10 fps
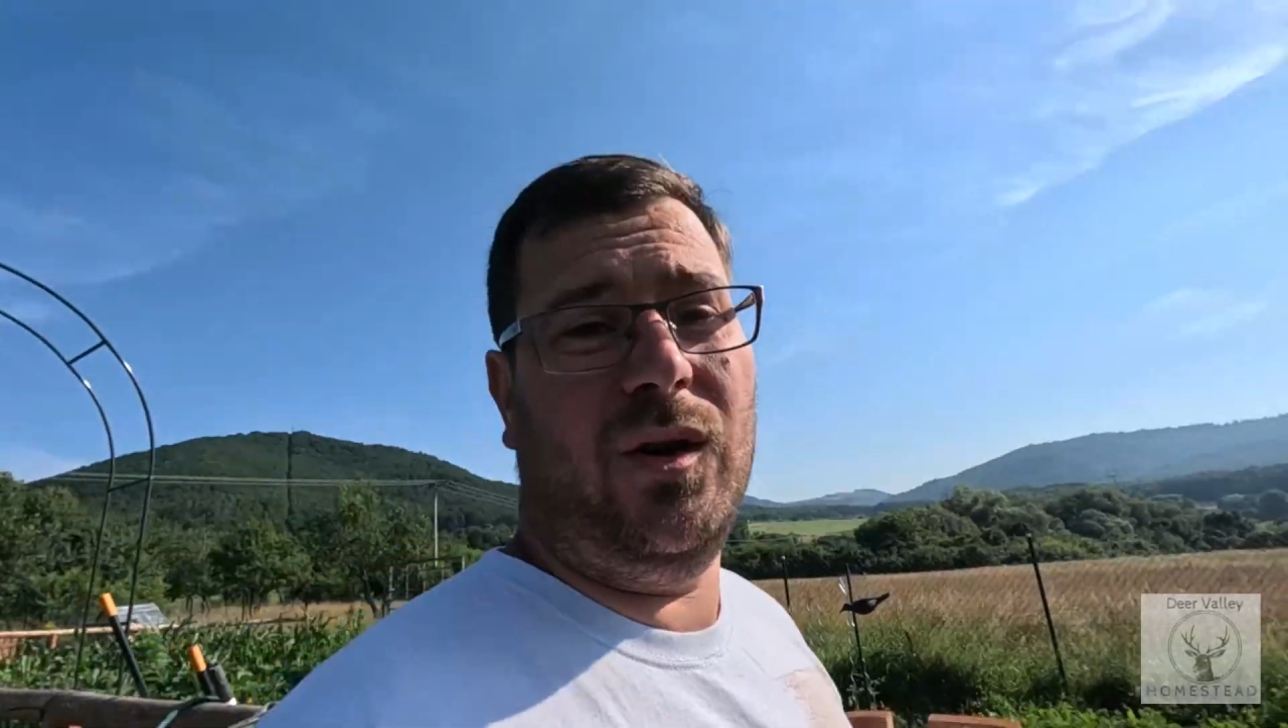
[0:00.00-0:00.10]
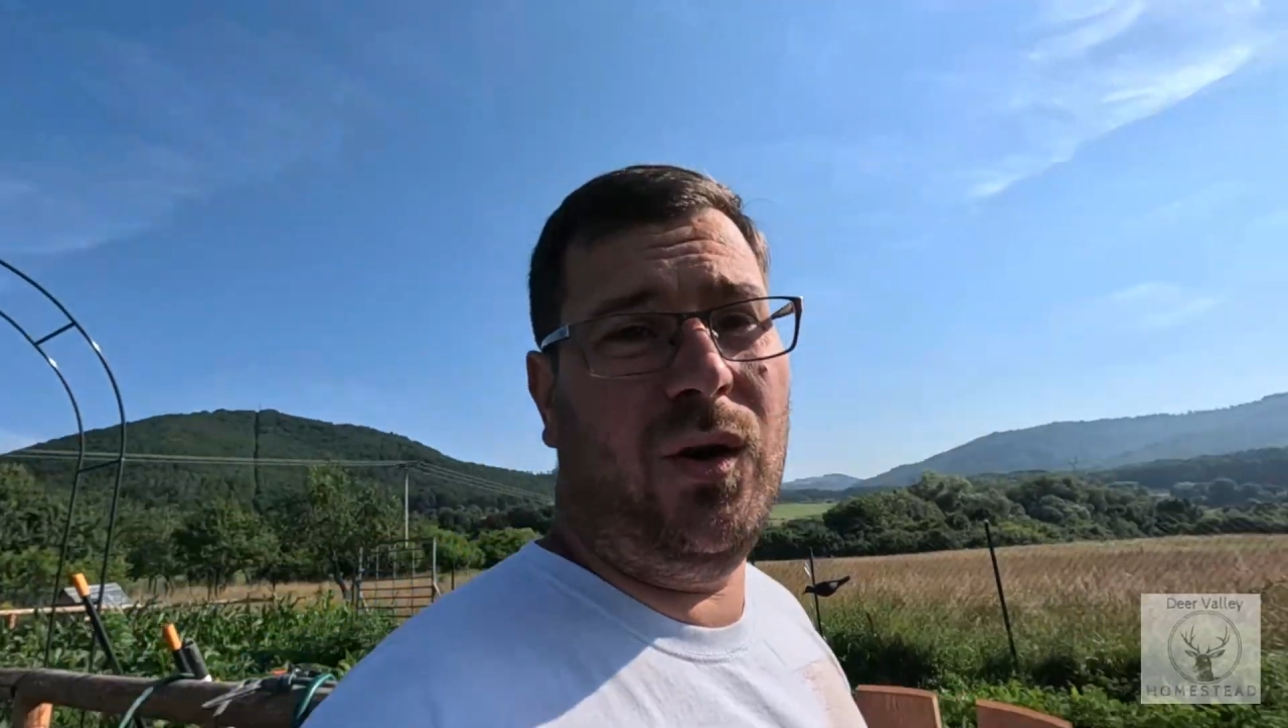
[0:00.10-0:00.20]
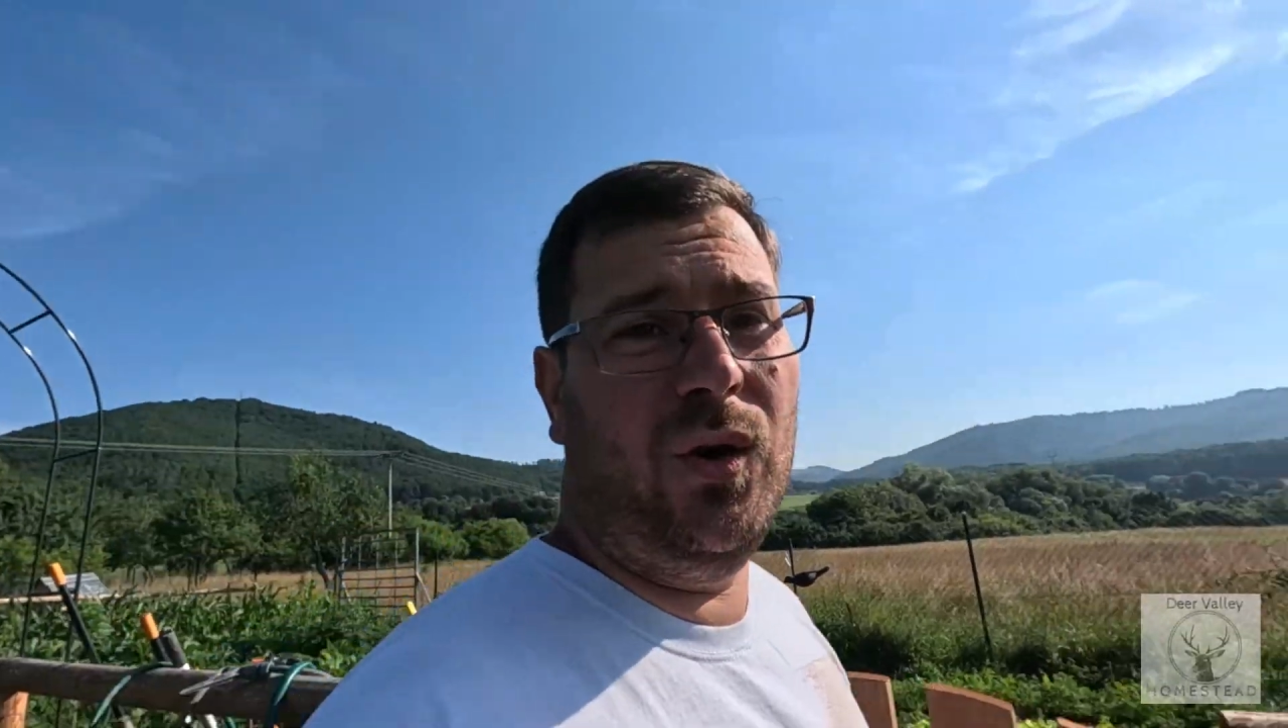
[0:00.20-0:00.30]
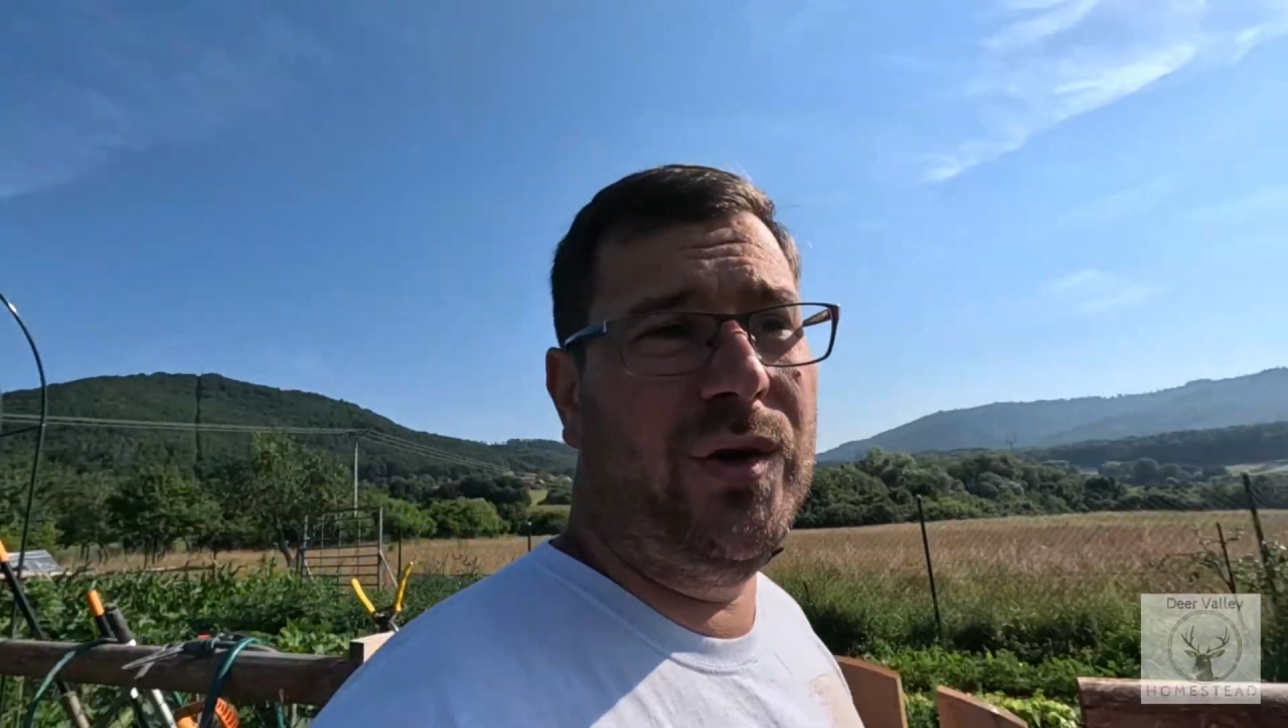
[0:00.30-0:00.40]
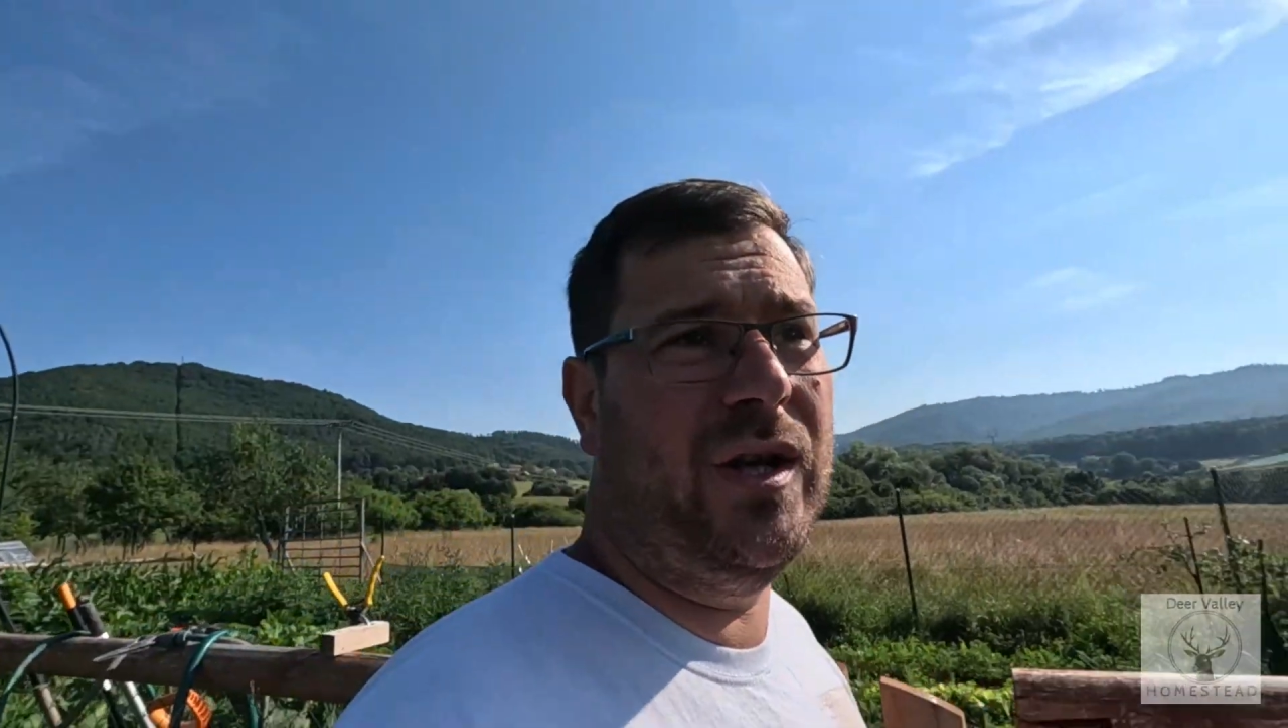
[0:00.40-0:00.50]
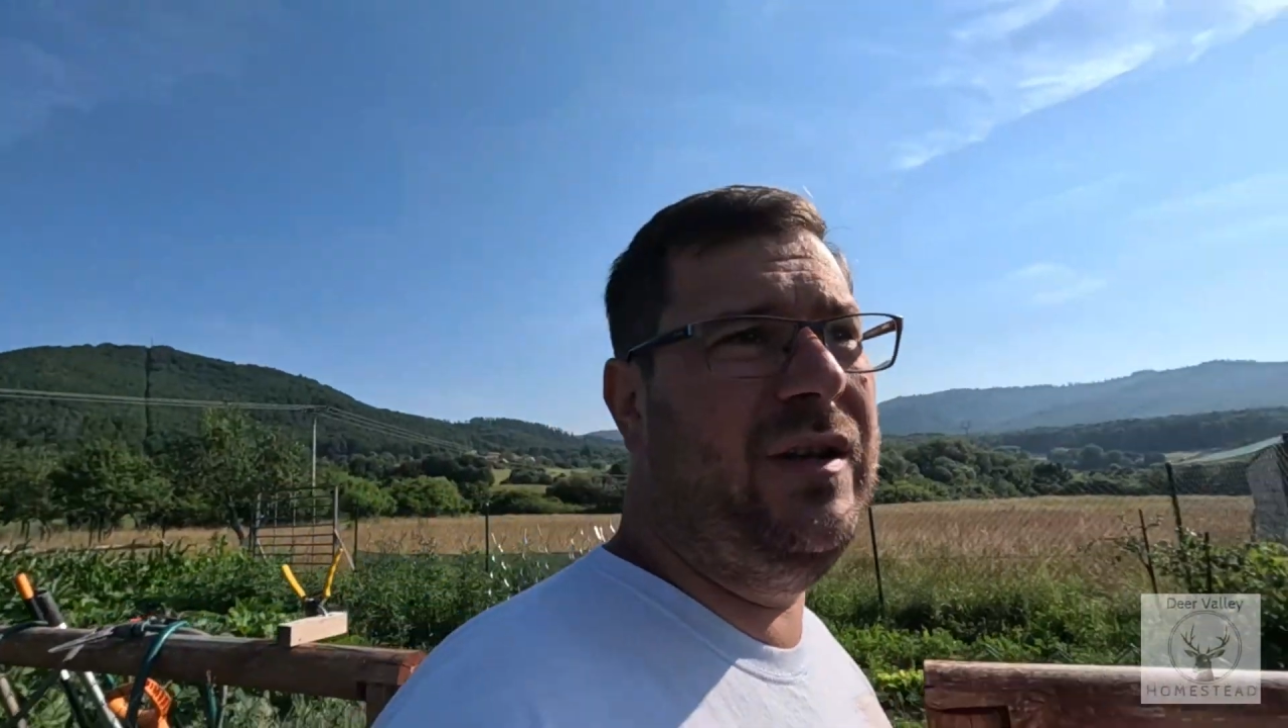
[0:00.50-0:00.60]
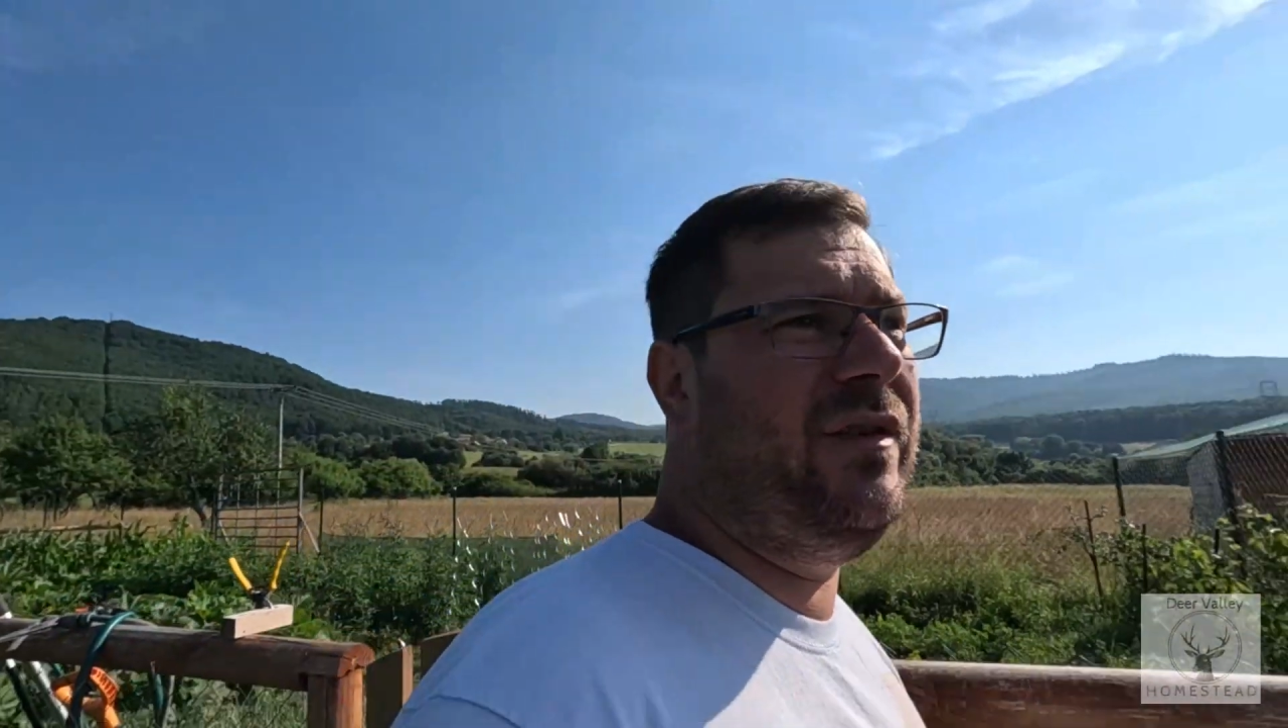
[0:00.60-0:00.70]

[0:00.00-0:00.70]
all doing